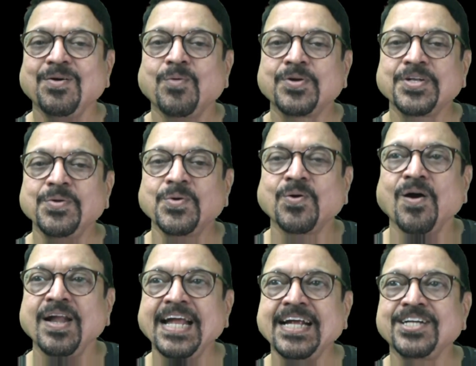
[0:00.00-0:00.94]
whatever you
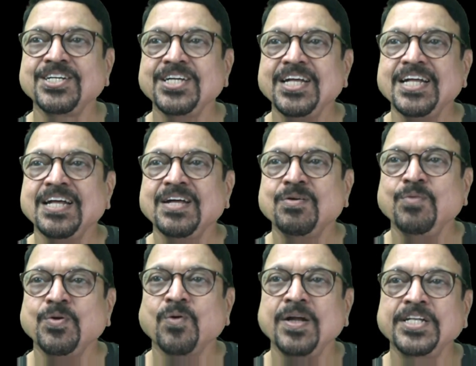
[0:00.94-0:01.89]
call it, we
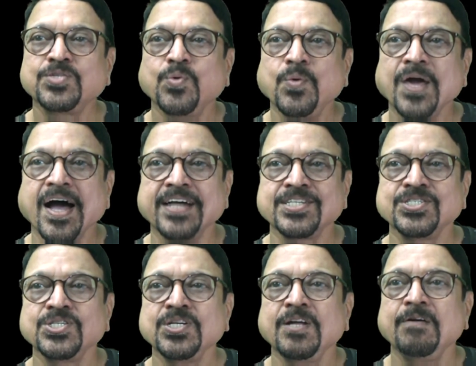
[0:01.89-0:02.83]
call this
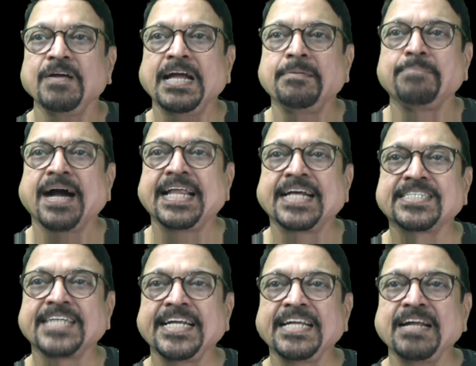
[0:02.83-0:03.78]
Hunas, empire
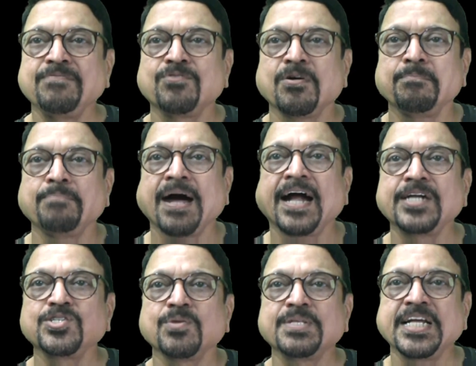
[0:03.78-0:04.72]
extended from
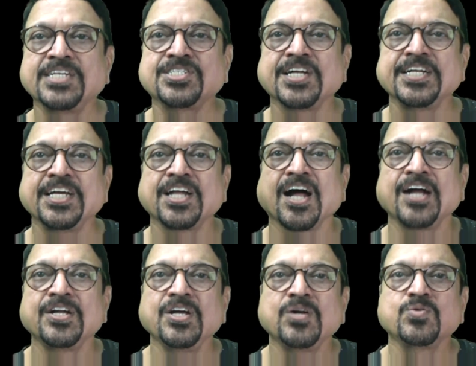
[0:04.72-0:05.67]
parts of the eastern
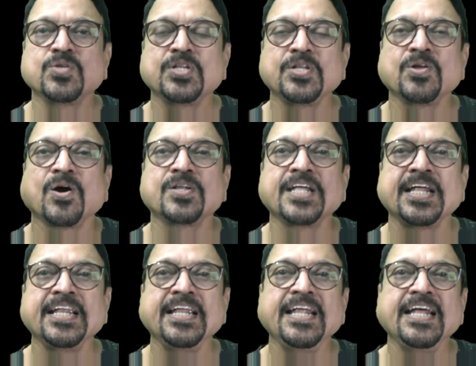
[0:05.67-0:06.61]
Iran to the
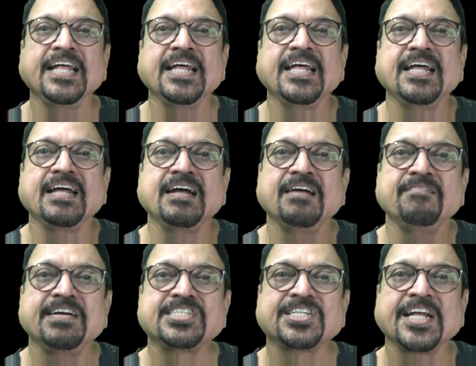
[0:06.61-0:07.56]
northern
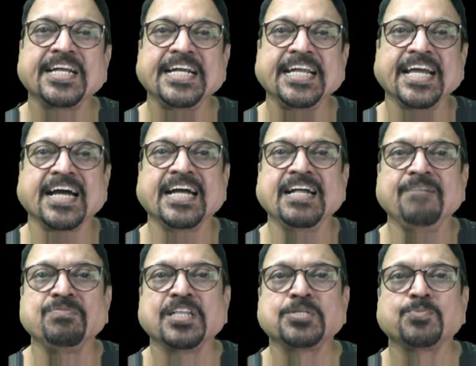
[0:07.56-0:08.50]
western India.
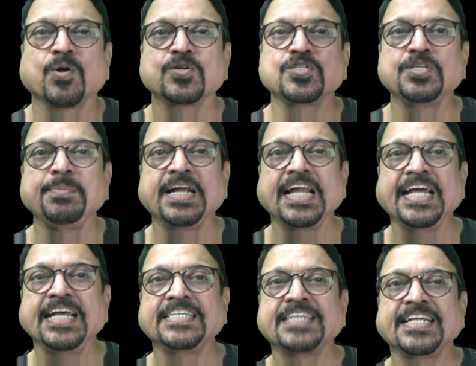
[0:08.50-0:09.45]
This
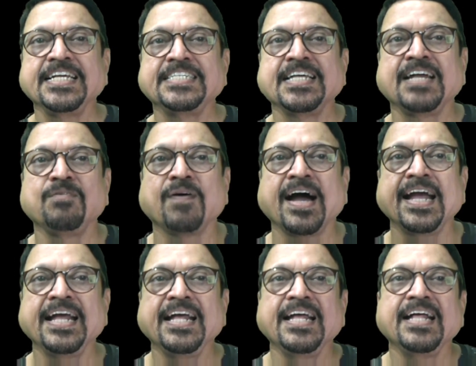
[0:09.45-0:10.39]
approximately is the reason
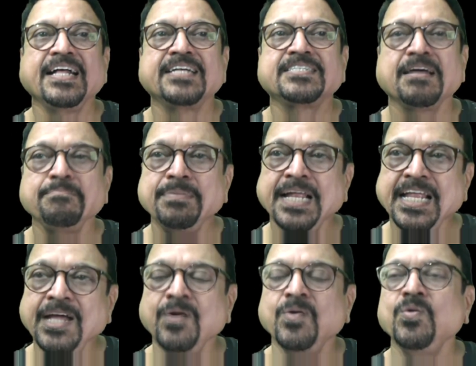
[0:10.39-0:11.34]
why some
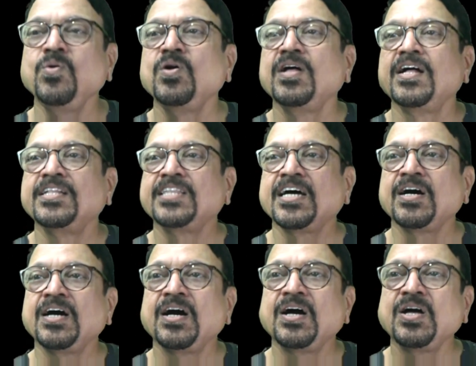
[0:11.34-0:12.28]
believe
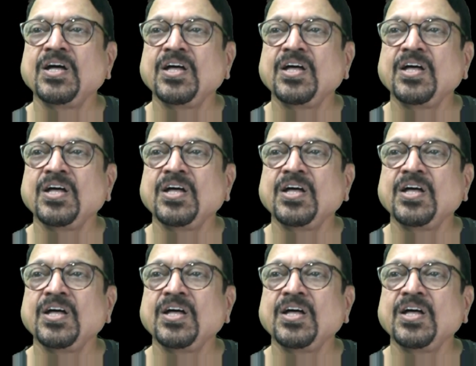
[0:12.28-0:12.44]
the